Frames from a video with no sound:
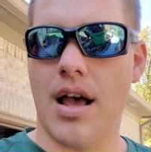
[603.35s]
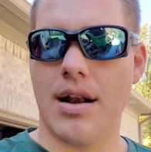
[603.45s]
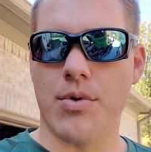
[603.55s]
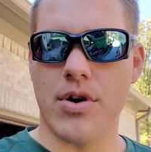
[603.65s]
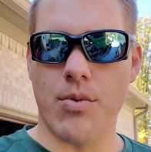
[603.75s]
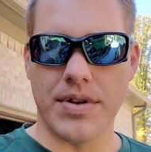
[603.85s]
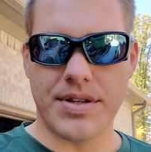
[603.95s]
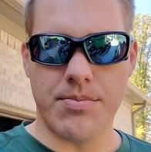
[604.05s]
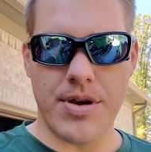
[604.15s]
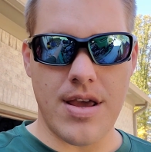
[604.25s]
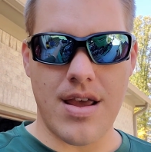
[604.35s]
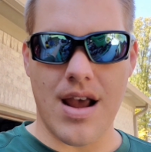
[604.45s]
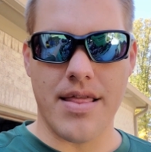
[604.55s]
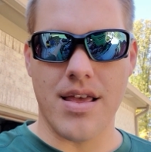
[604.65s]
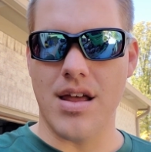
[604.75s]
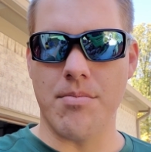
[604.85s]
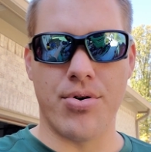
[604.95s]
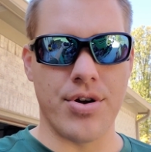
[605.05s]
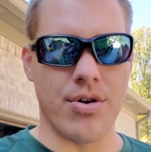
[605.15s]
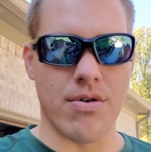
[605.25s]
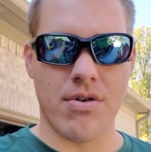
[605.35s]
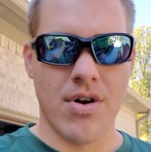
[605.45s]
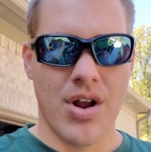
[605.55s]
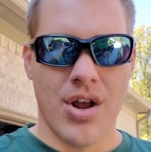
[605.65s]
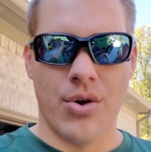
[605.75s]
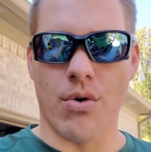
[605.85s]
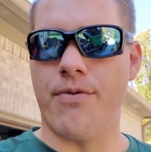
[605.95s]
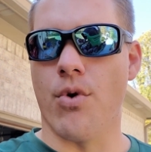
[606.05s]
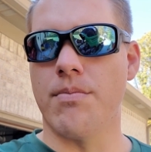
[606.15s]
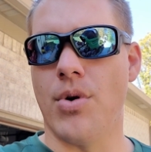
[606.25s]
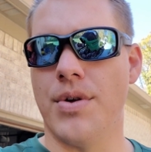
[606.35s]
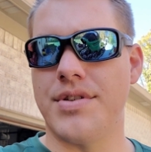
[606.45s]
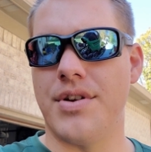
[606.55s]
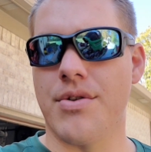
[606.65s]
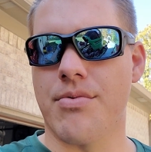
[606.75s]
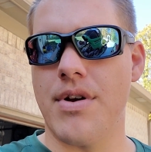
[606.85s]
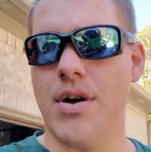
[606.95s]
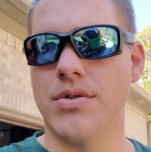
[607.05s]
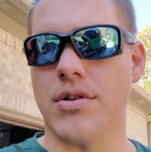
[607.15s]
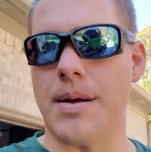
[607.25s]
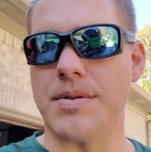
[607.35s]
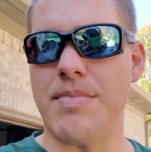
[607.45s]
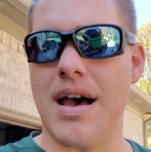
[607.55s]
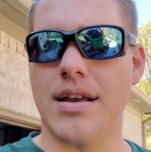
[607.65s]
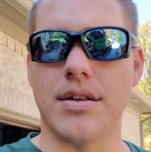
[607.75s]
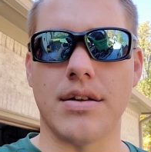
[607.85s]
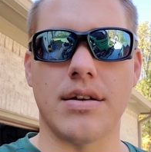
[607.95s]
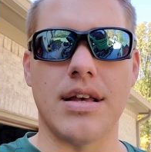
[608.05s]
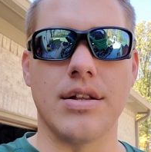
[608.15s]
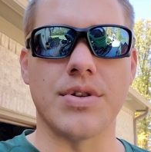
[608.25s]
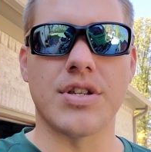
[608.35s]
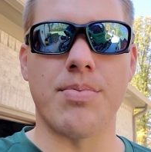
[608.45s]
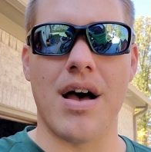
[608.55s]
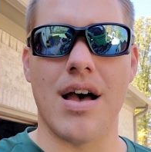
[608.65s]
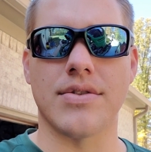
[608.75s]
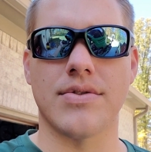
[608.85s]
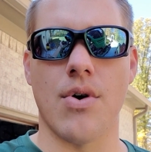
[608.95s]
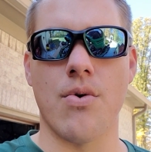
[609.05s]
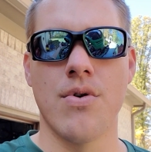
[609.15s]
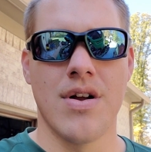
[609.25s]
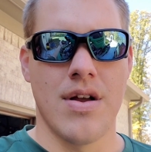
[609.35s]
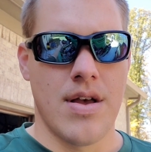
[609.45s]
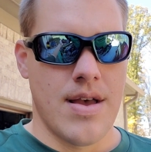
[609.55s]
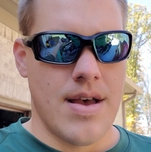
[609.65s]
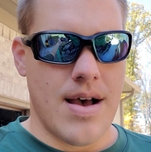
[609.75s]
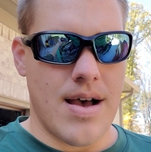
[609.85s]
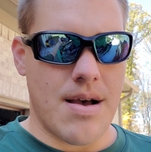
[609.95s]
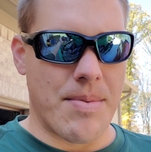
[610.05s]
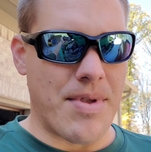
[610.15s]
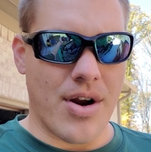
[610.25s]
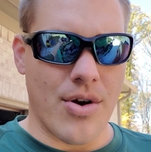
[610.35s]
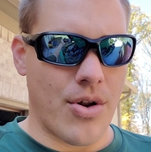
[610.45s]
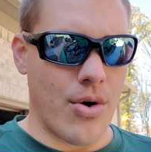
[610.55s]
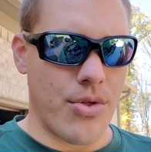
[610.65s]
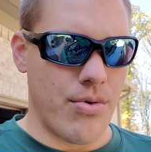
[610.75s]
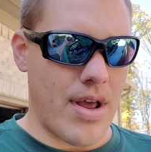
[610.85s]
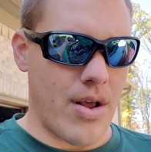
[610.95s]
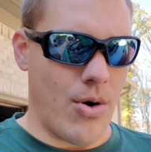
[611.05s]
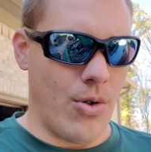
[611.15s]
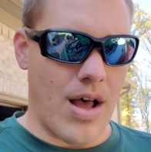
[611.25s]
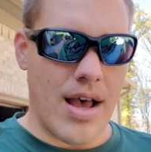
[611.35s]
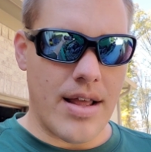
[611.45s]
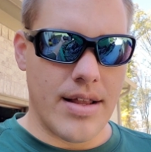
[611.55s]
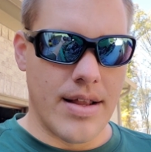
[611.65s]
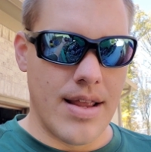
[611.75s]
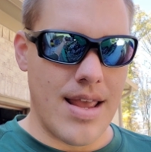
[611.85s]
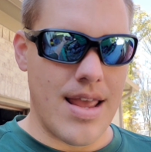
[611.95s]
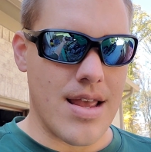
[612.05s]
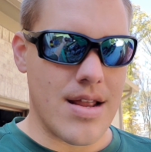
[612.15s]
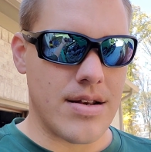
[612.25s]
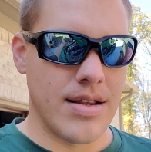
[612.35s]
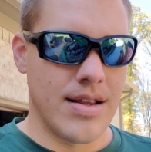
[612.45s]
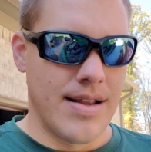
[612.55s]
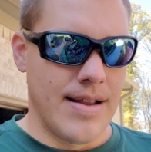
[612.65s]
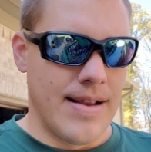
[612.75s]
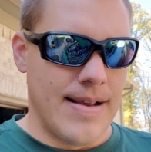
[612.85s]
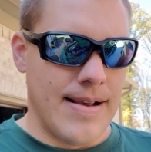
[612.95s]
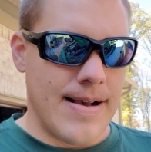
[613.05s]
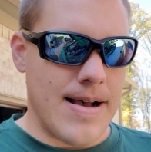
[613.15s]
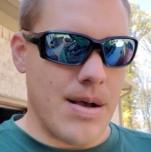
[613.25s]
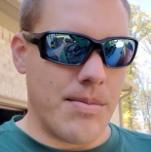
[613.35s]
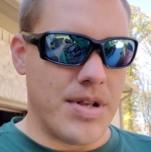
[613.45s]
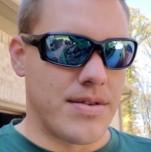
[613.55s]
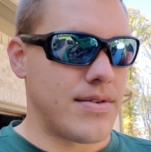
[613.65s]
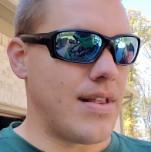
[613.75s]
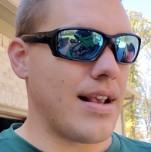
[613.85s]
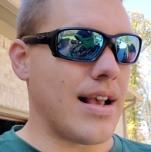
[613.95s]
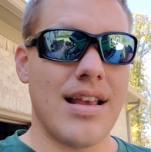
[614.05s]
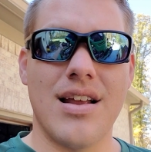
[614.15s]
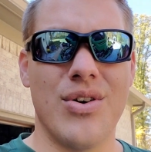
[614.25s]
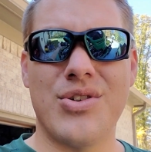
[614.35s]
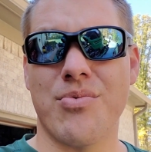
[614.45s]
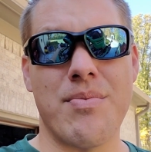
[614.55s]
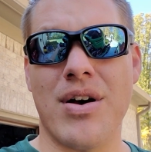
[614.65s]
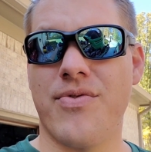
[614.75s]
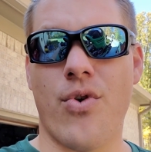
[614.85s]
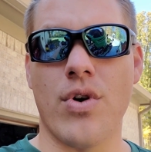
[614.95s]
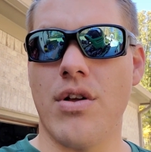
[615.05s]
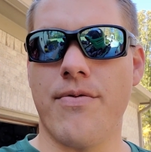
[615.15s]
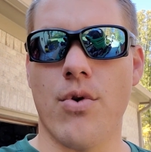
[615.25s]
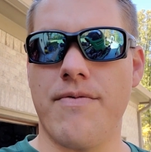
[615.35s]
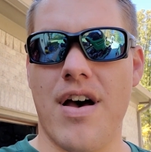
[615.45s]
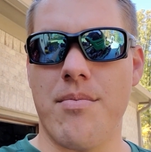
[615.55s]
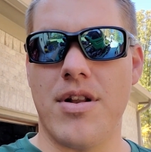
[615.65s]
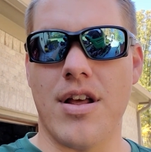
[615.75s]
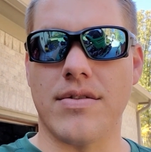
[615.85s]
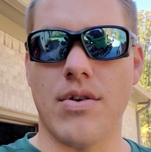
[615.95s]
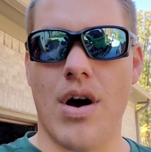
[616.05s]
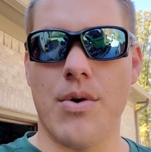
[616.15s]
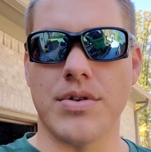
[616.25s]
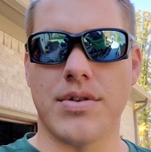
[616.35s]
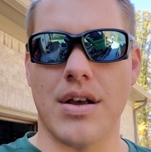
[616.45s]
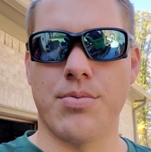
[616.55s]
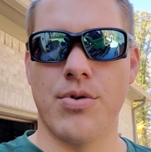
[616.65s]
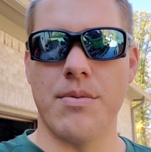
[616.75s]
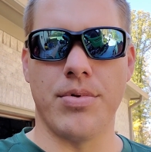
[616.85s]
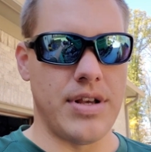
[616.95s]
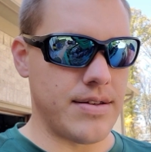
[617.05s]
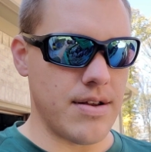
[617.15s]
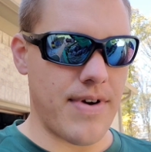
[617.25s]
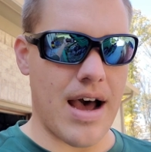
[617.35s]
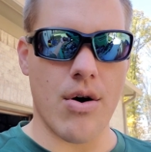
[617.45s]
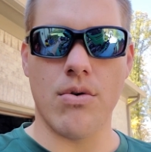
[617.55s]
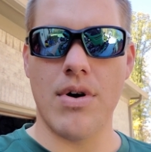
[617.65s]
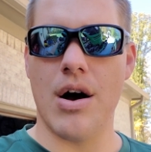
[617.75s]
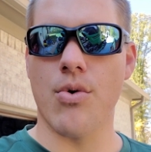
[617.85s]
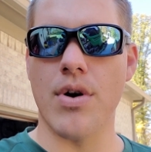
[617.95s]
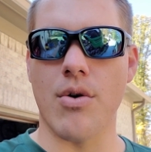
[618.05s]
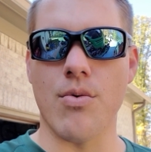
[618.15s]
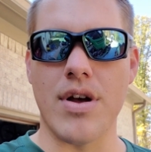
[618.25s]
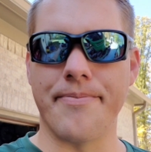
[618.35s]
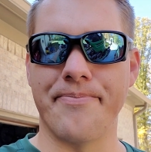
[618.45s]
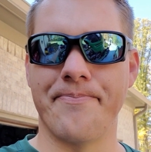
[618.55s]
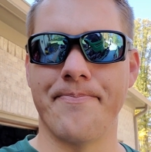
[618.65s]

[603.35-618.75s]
line where it wants to be, and then put your, your four bolts and your three hose clamps back into, into its spot. So um, I'm not gonna go through that a whole lot. And um, it's, like I said, it only took me about 40 to 45 minutes. So I was, I was pretty pleased of how, how quick it went.